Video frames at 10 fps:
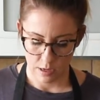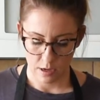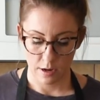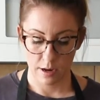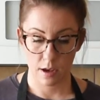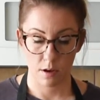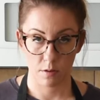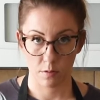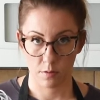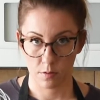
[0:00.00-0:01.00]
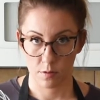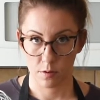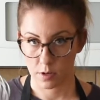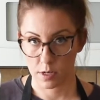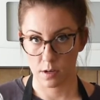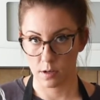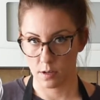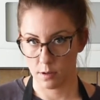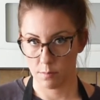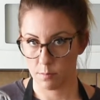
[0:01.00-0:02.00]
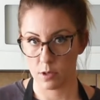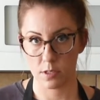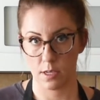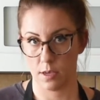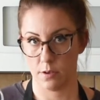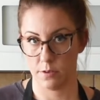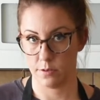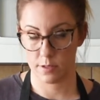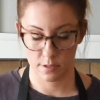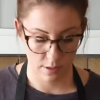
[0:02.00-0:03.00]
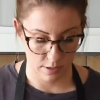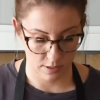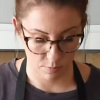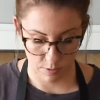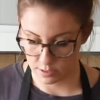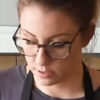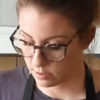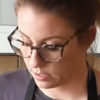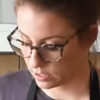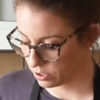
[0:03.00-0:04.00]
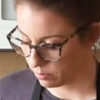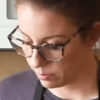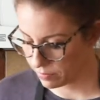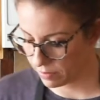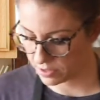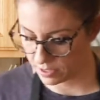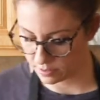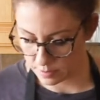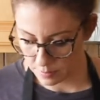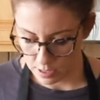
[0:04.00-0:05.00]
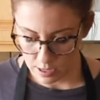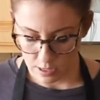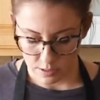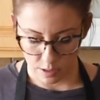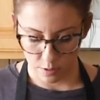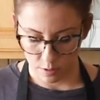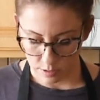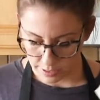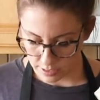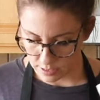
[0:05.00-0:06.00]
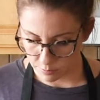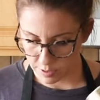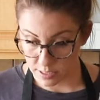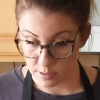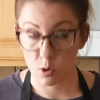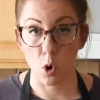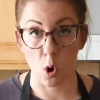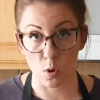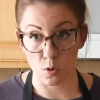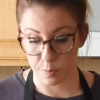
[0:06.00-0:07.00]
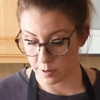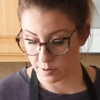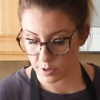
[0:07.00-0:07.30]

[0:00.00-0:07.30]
And now we're gonna multi-use this whisk. This is actually one of my favorite things. So like I said, we need some cold butter.